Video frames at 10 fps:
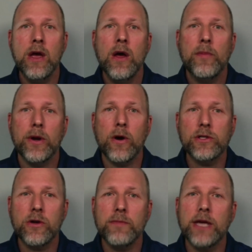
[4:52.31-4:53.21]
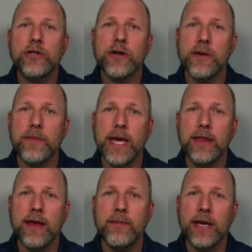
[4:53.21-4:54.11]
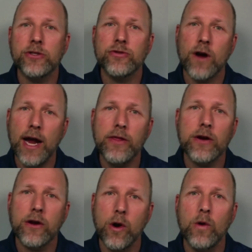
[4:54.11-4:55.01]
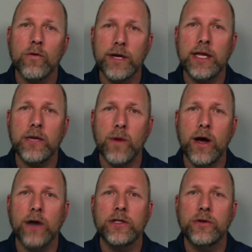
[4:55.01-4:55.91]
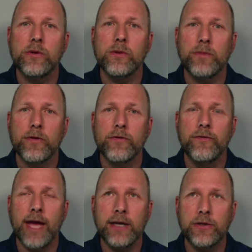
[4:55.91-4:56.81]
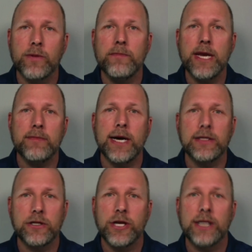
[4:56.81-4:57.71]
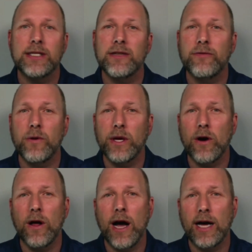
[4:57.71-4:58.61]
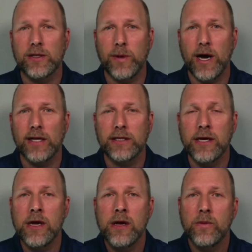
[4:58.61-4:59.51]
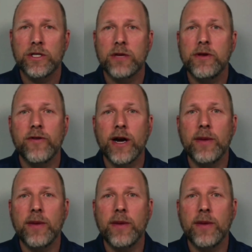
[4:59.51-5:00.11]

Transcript: But also make sure to bathe them and dry their coat really well to prevent or minimize the chances of what we call hot spots, which can be very